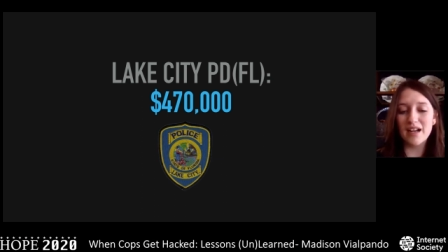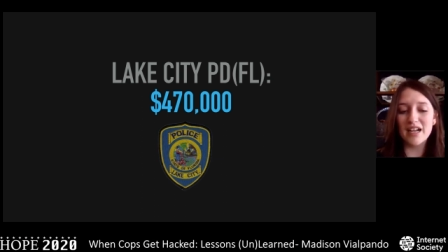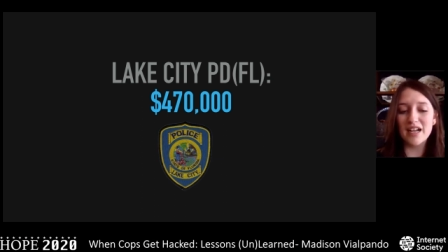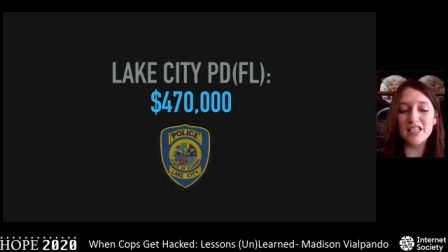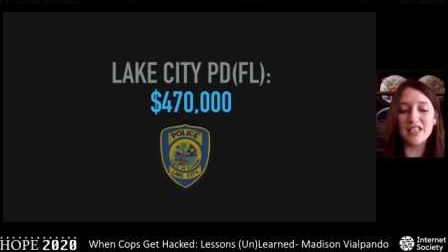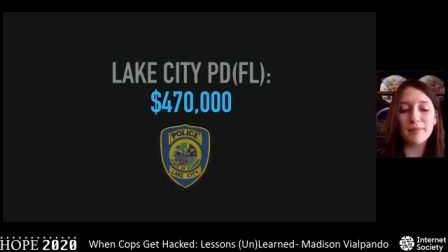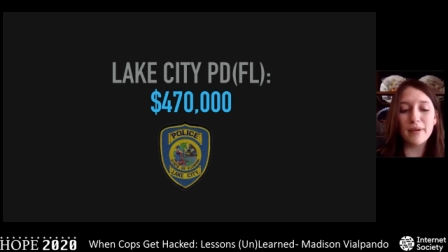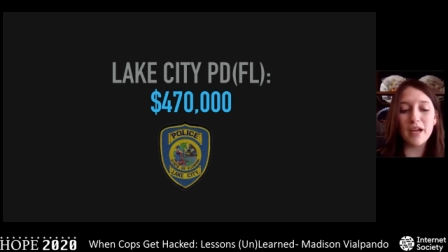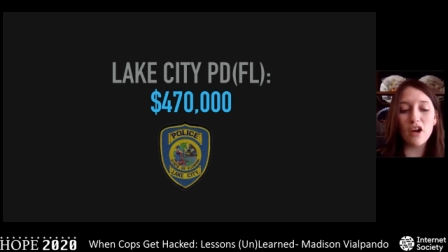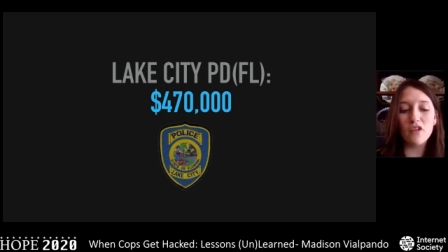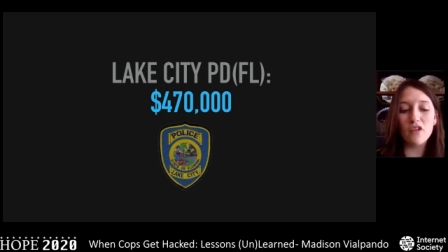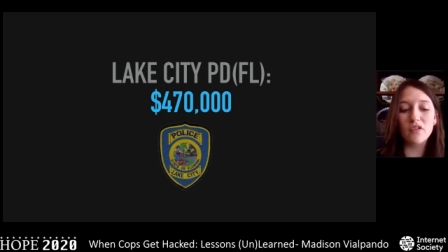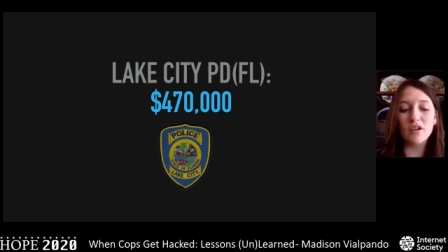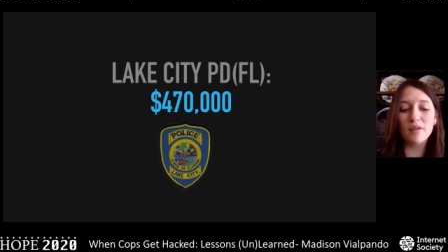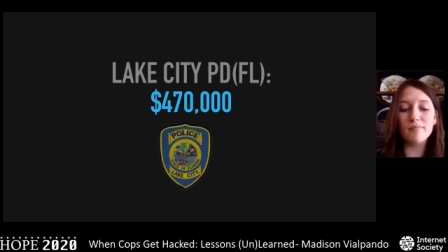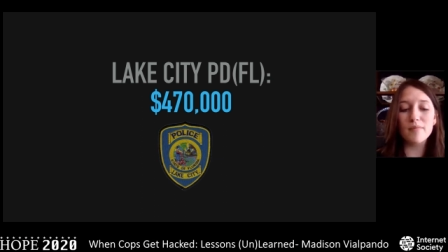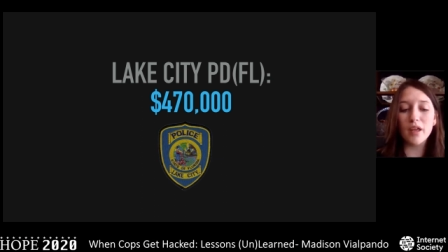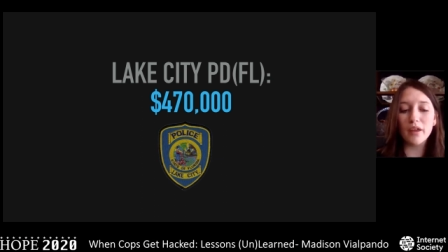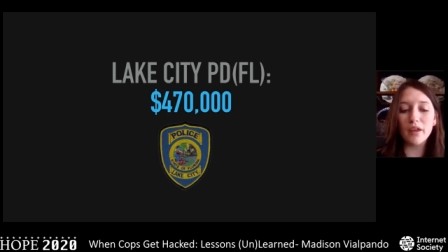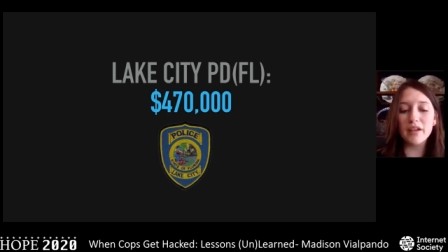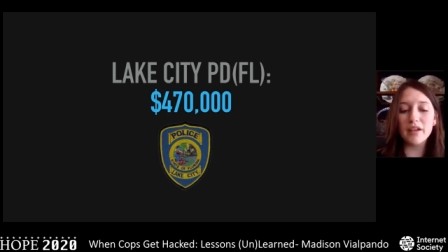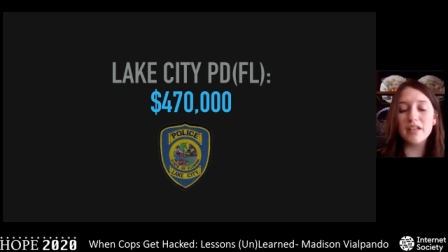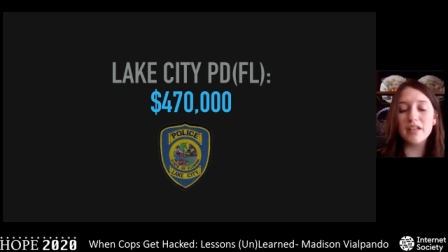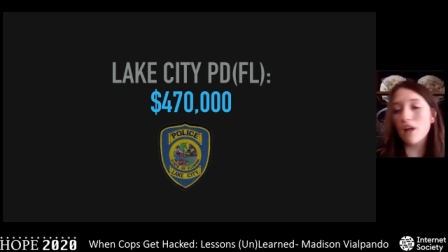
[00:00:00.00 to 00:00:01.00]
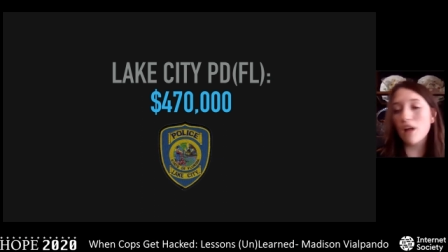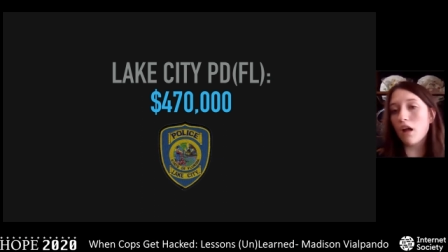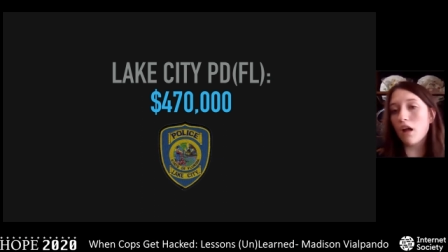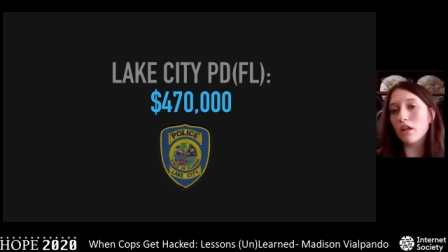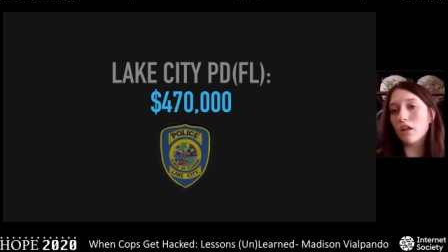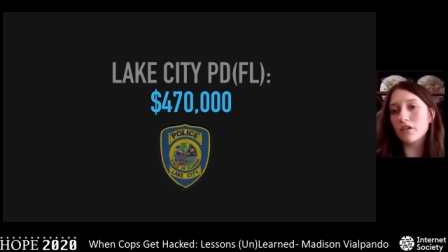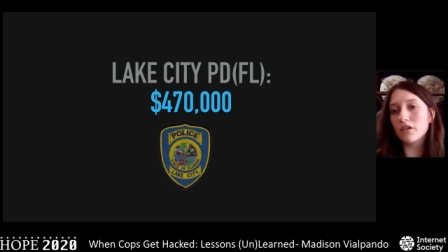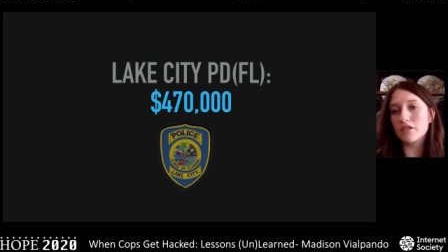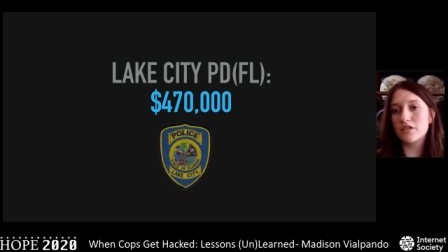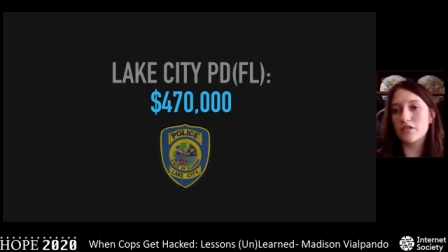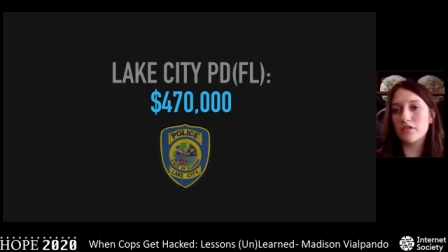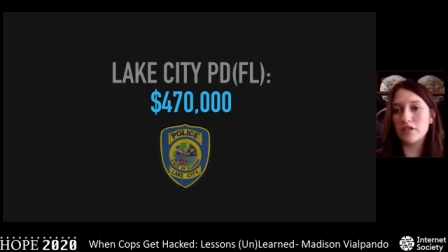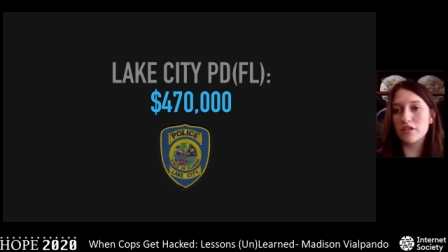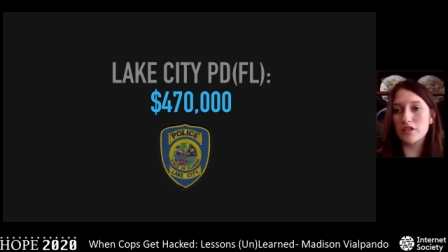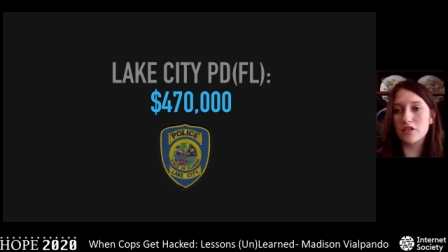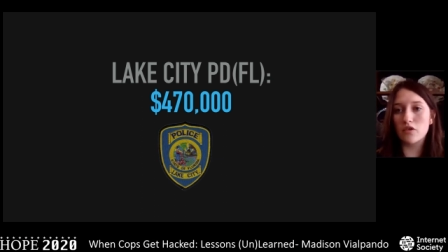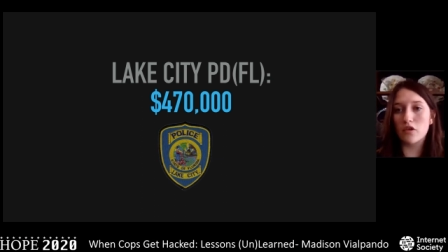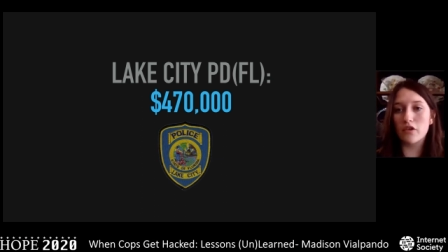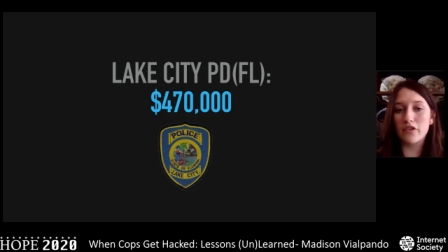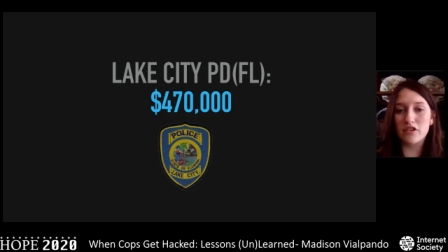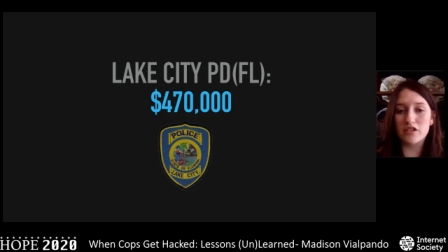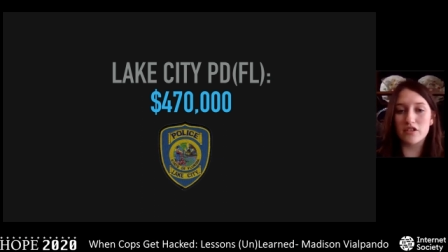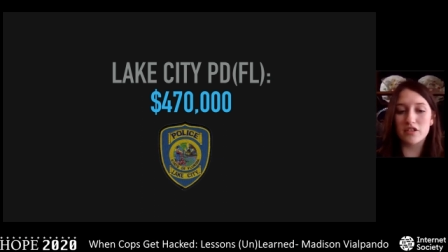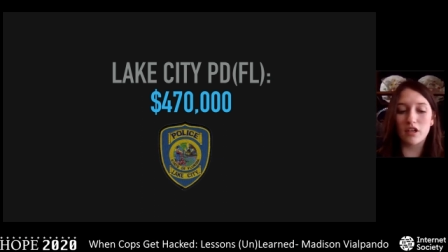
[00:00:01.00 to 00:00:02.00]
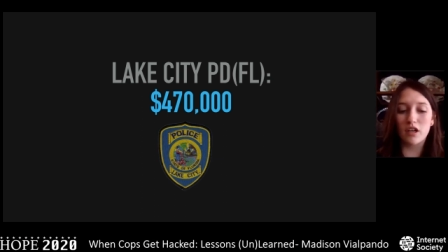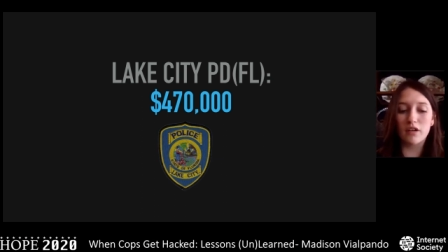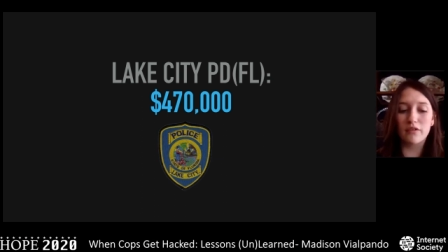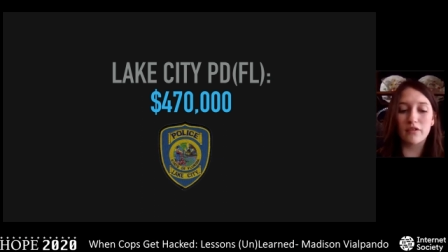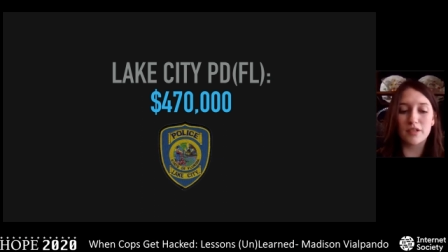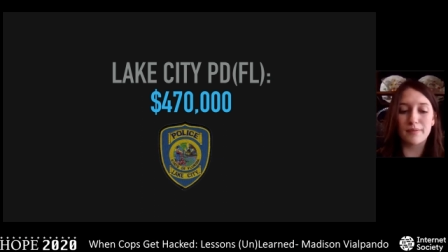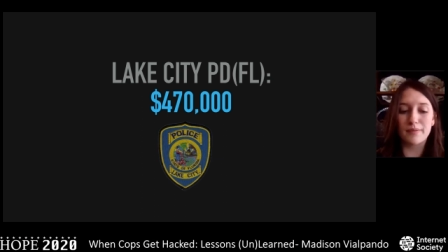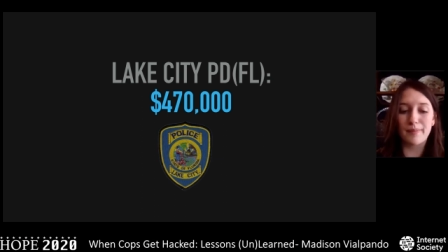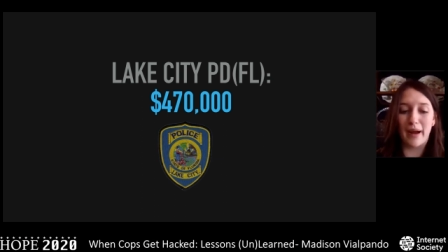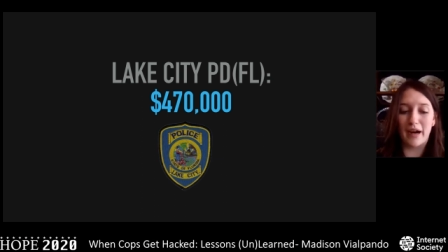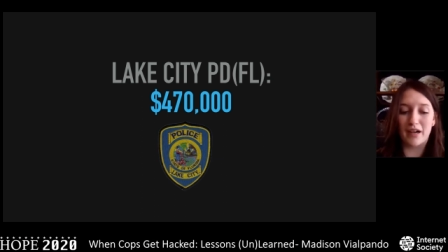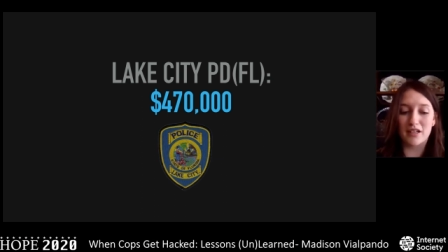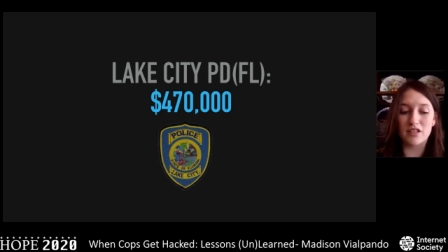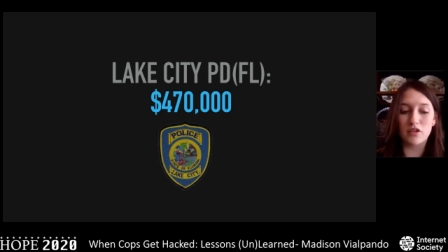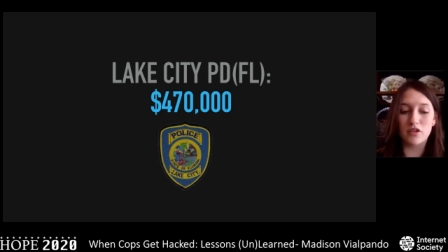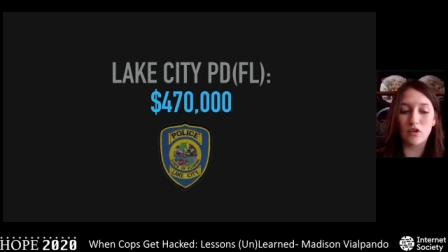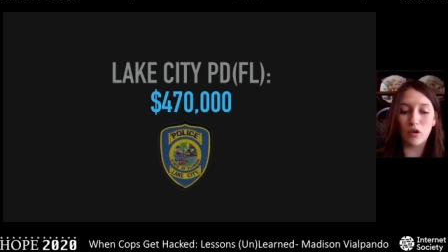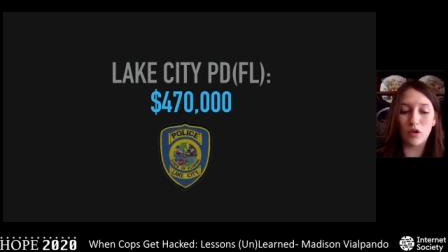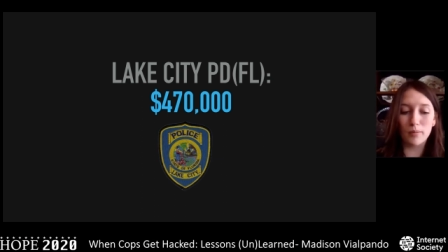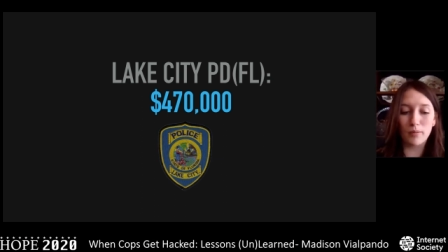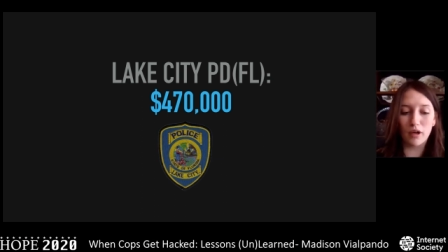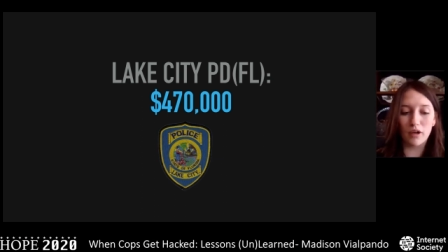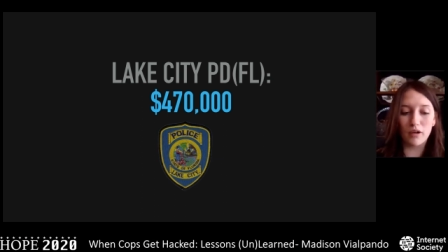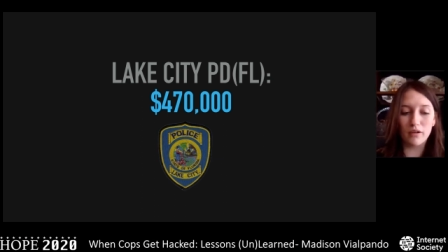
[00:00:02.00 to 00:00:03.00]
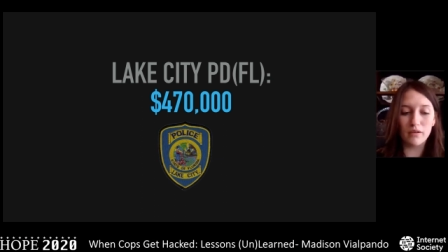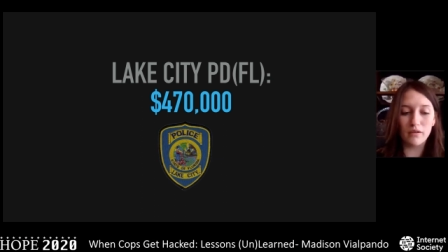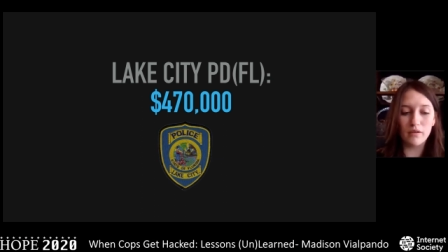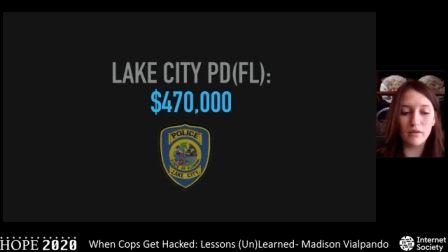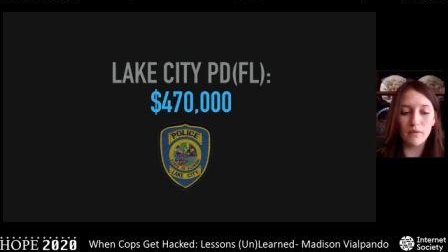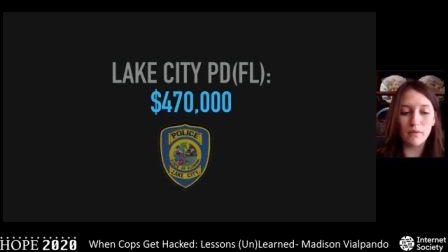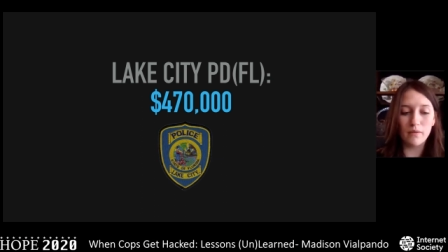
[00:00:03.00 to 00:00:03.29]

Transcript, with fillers: had to pay over a million dollars to restore their servers back to normal.